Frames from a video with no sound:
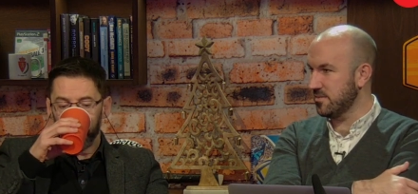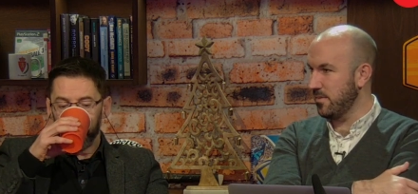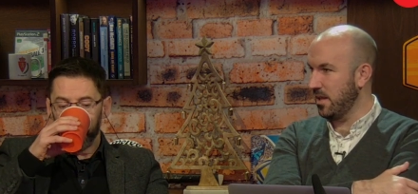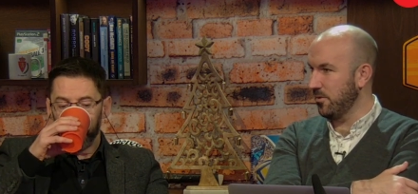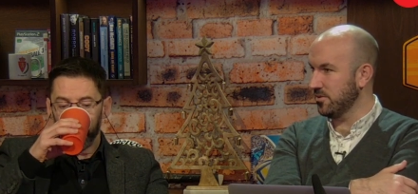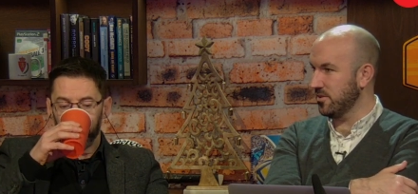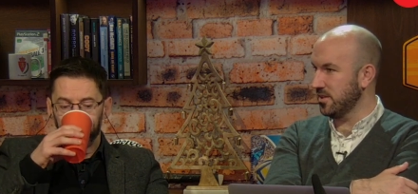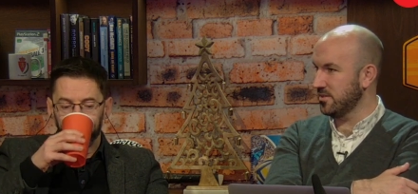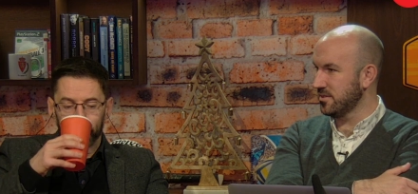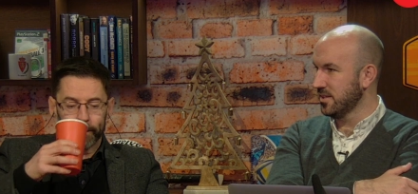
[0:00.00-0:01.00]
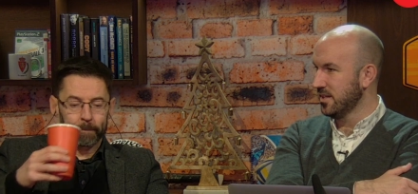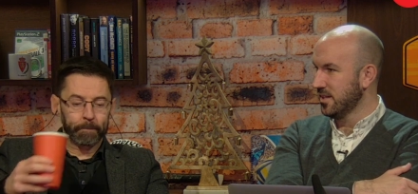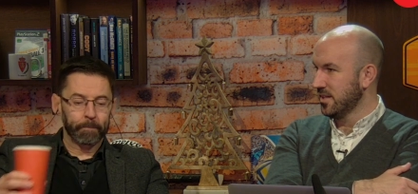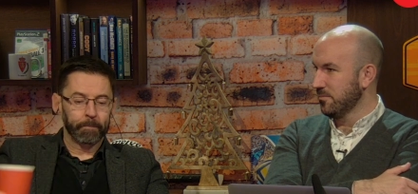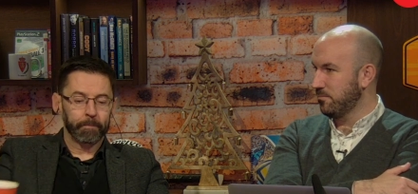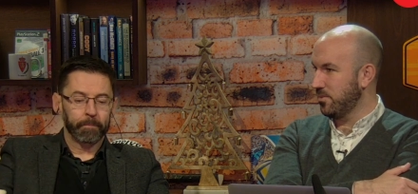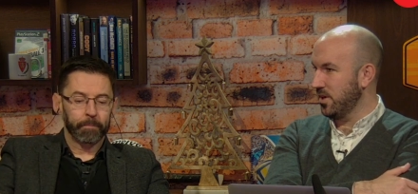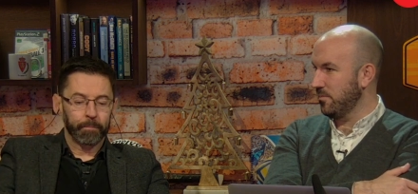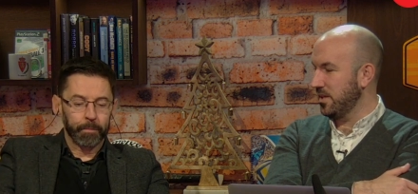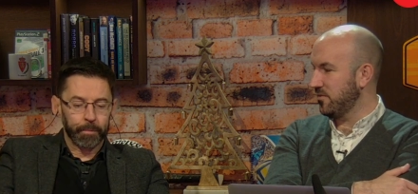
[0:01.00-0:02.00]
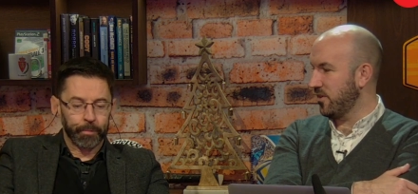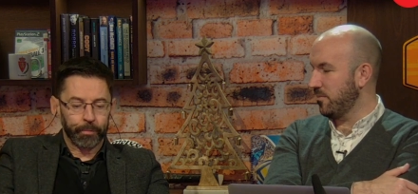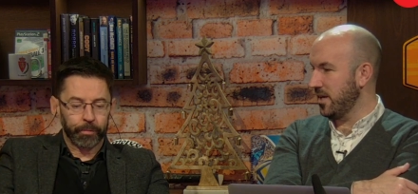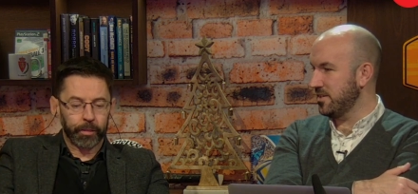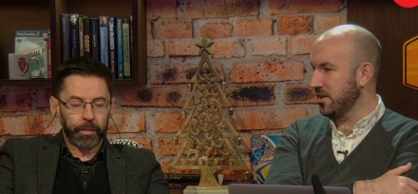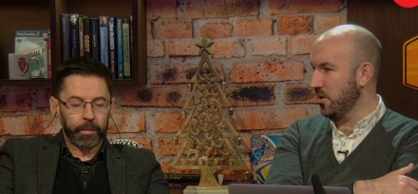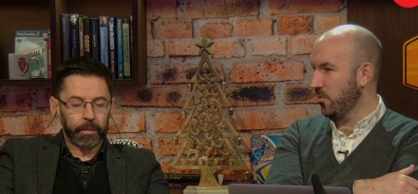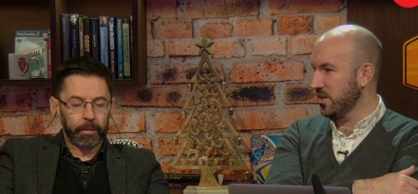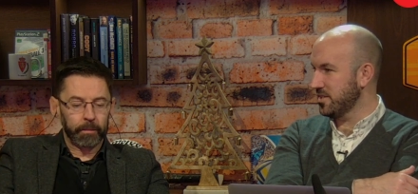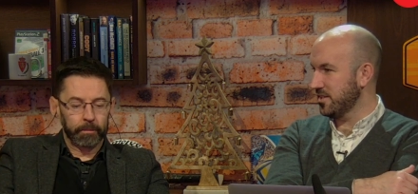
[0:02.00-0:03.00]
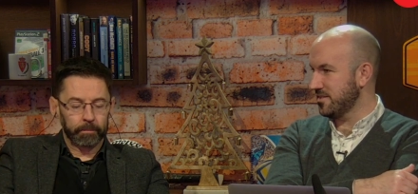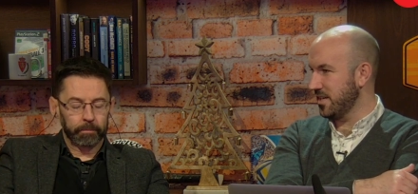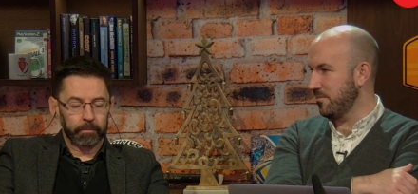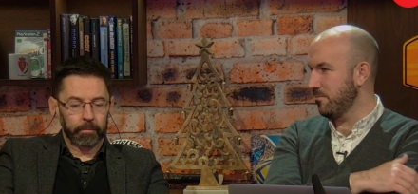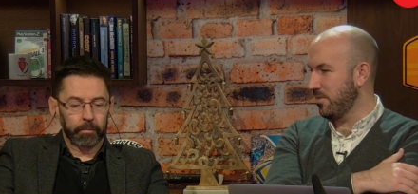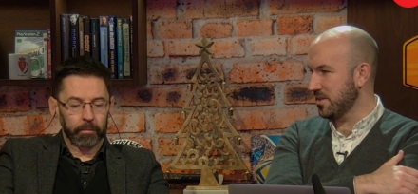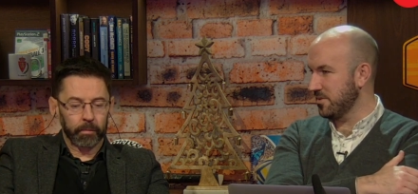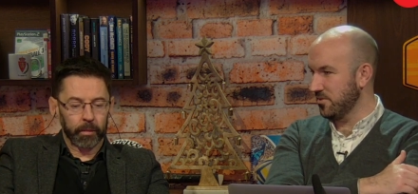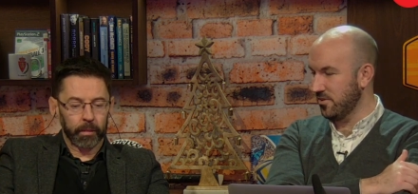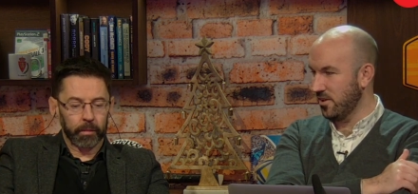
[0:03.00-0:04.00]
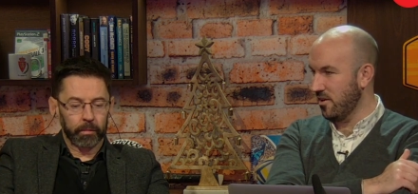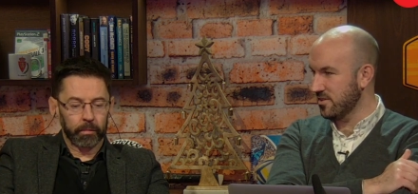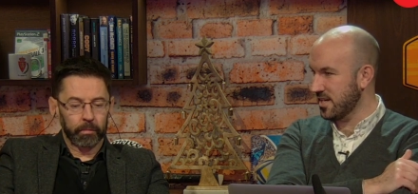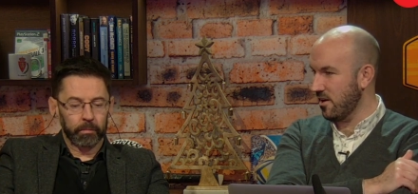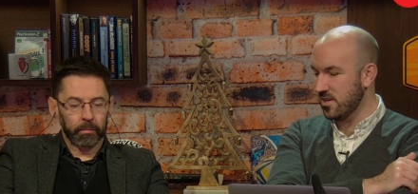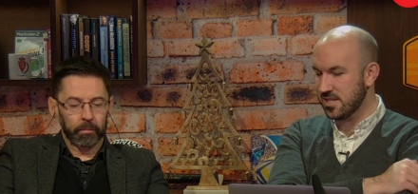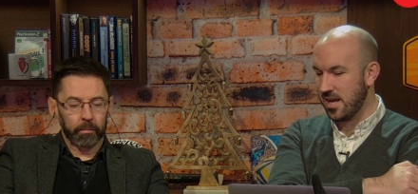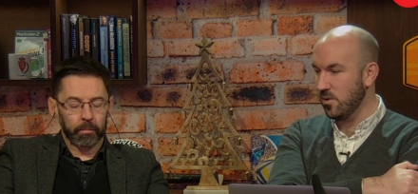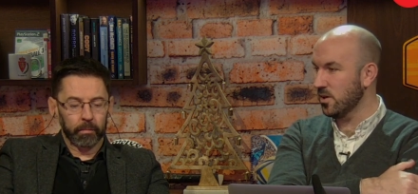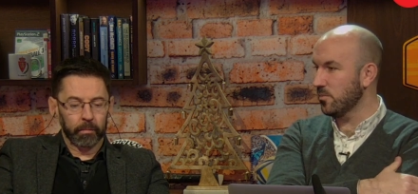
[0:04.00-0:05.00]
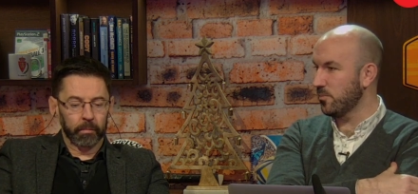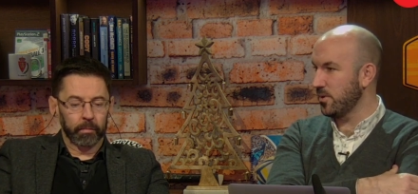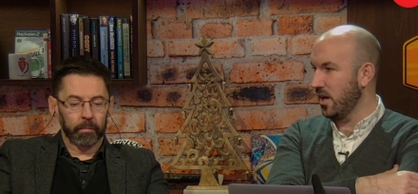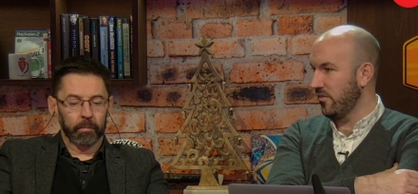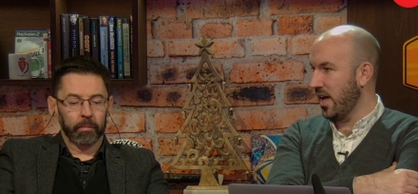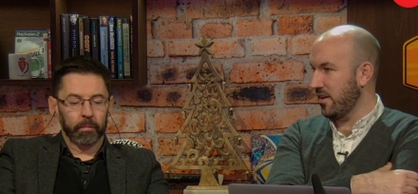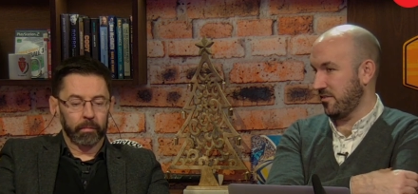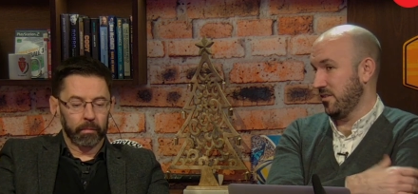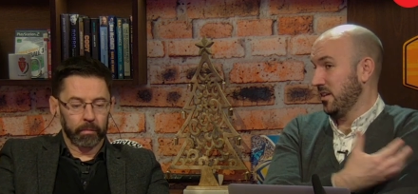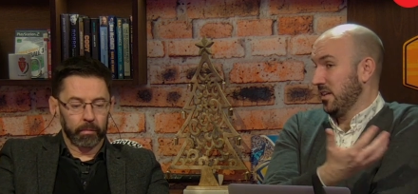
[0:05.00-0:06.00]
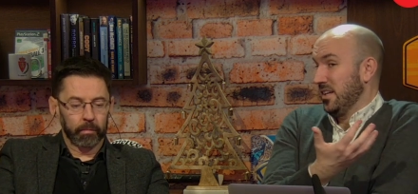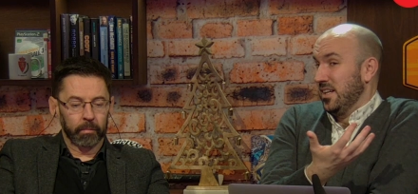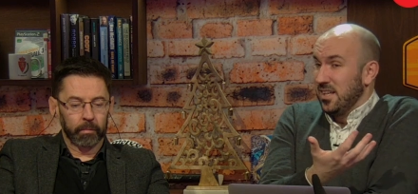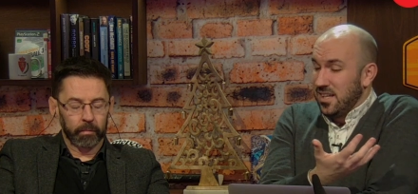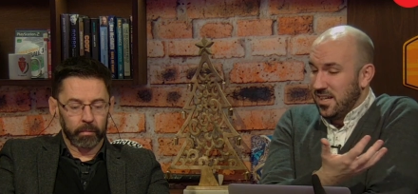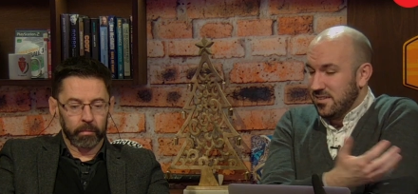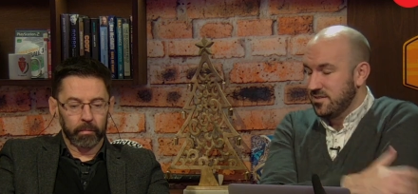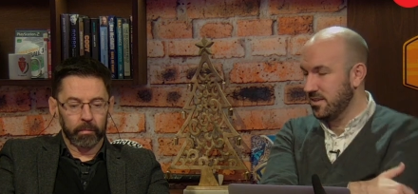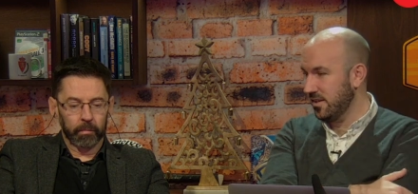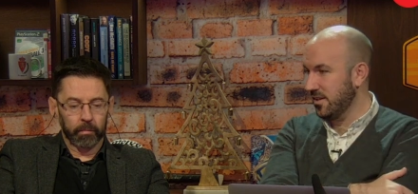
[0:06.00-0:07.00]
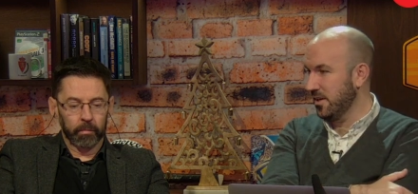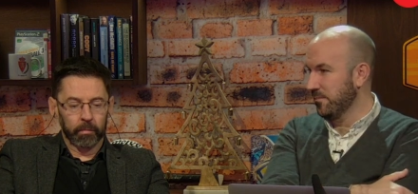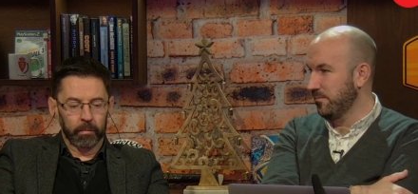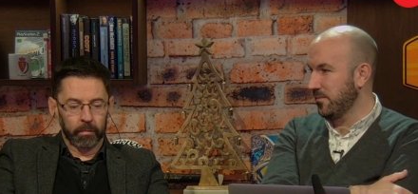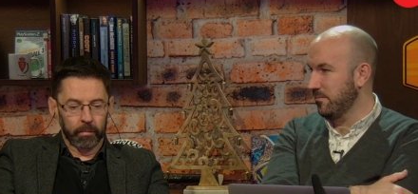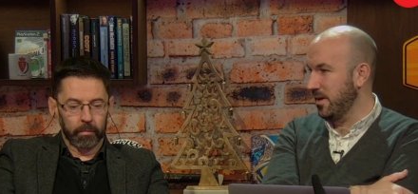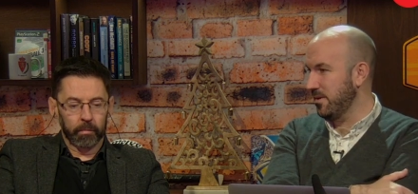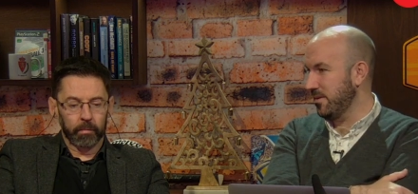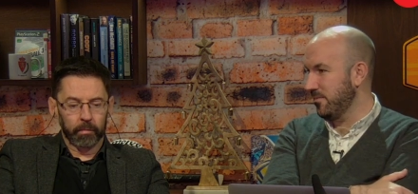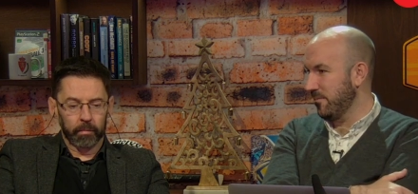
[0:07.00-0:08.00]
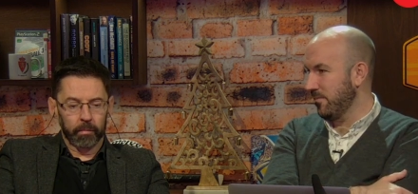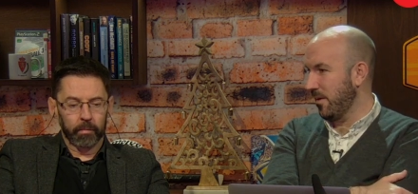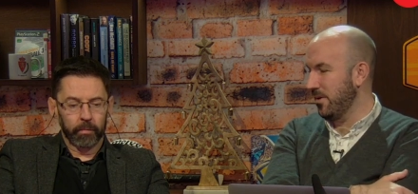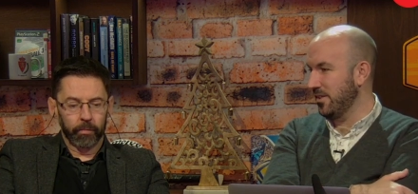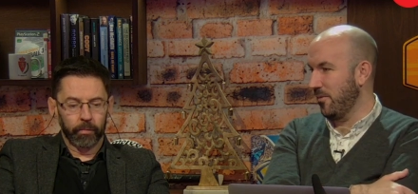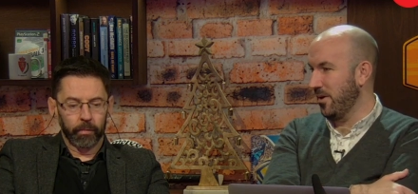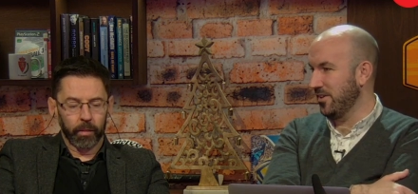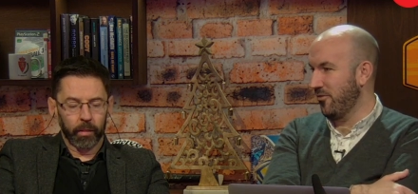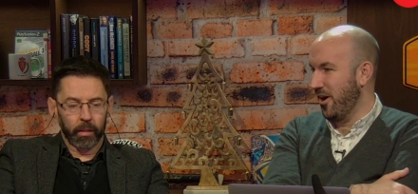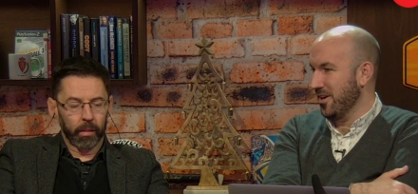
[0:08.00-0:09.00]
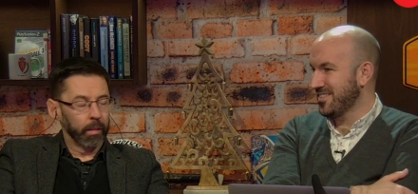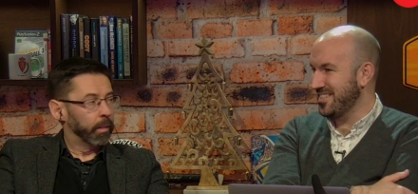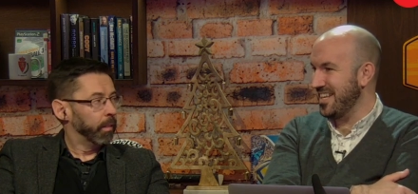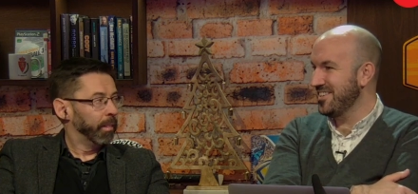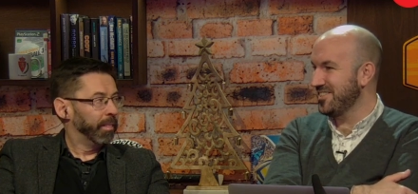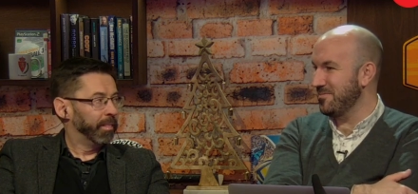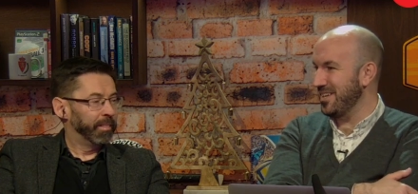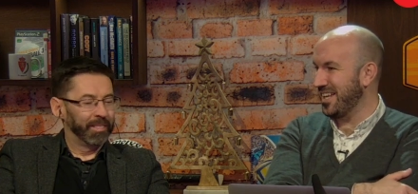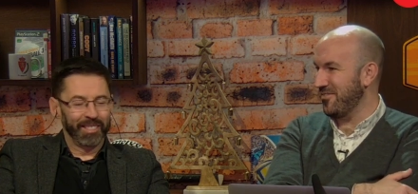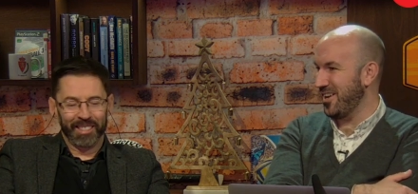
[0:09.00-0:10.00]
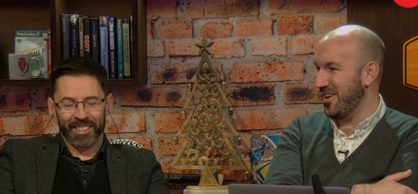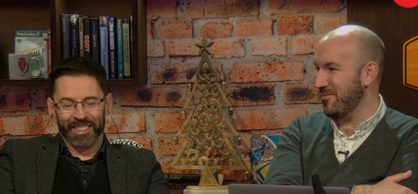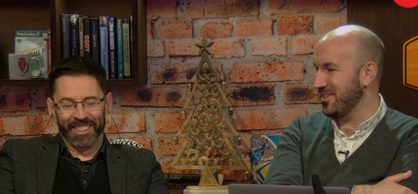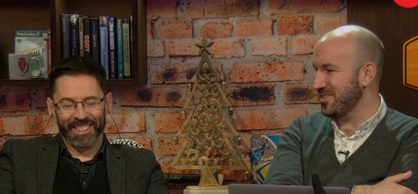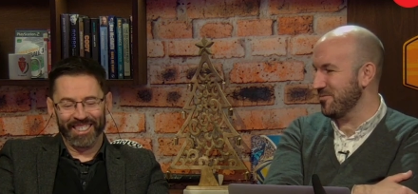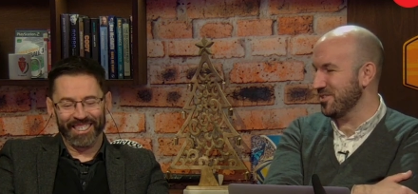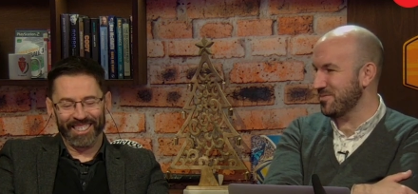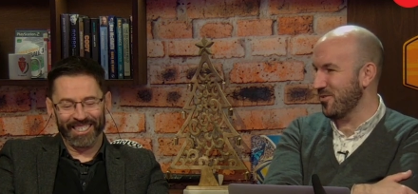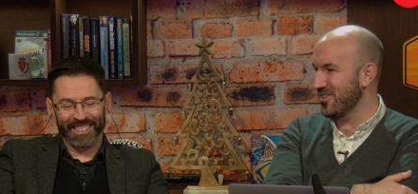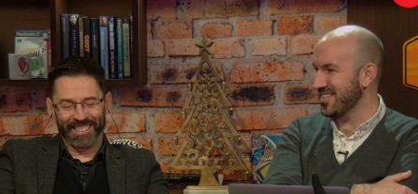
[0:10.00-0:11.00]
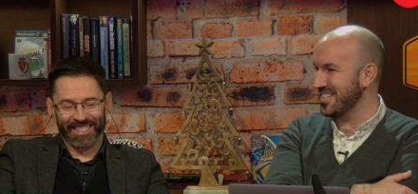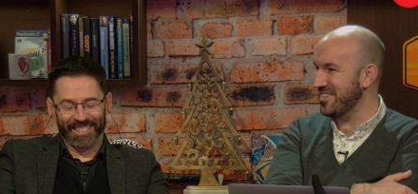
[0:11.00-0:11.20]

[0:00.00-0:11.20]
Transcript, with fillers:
Speaker 1: and Malmo tonight... by all means, fair play to you, go and watch it and see possibly another Loris Karius Helder. But beyond that, mm. I, just, I don't know. Maybe I mean I'm in the wrong seat to be giving out about too much sport on T